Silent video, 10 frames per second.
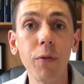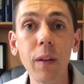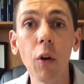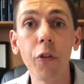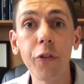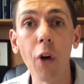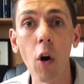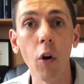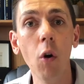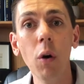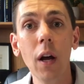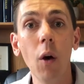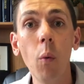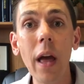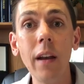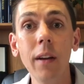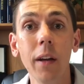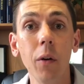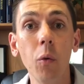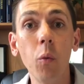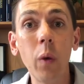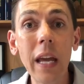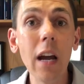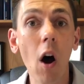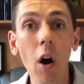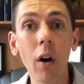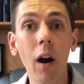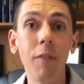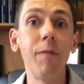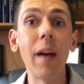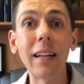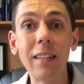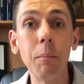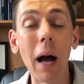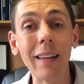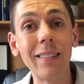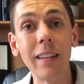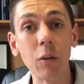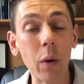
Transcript: feel sorrow when we are affected by sin,